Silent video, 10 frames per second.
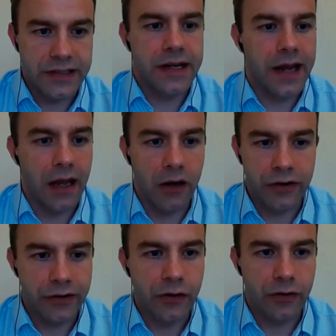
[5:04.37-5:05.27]

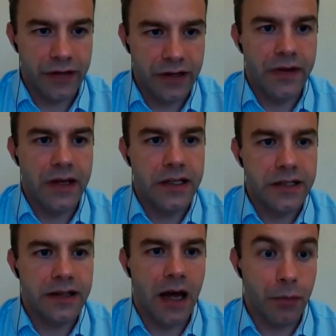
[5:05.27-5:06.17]
tailor your CV
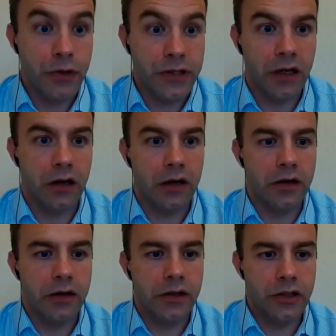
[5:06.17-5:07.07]
to that
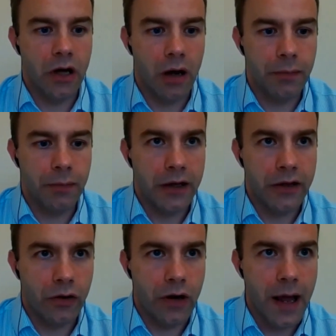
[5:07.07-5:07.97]
particular job that
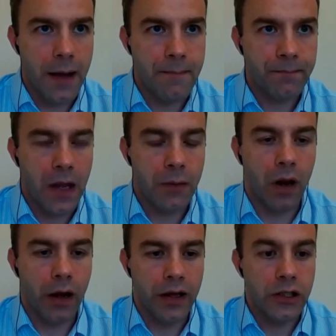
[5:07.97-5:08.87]
you're
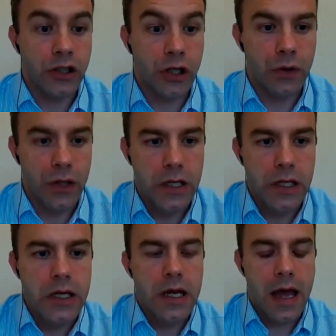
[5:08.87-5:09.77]
applying to.
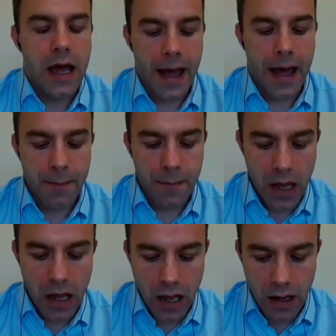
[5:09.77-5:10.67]

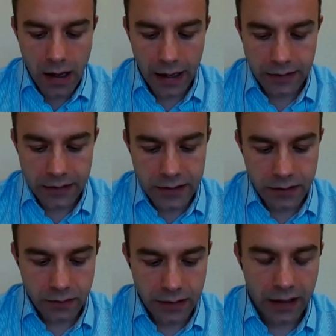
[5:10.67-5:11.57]
And
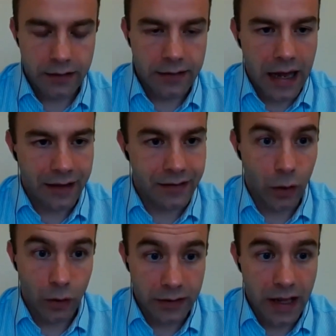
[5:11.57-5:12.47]
yeah, the last
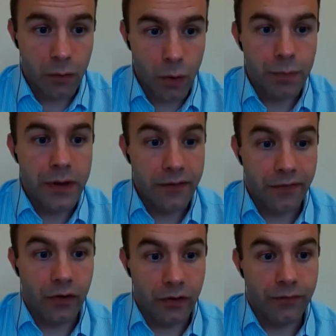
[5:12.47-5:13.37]
note on that would be
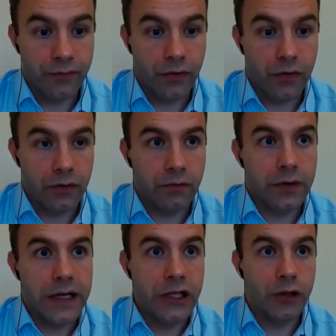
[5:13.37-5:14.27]
for
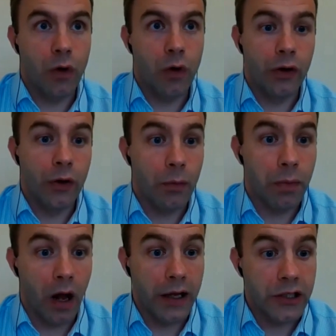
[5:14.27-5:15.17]
each role you're
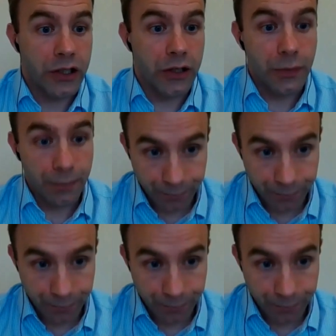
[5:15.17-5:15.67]
applying to,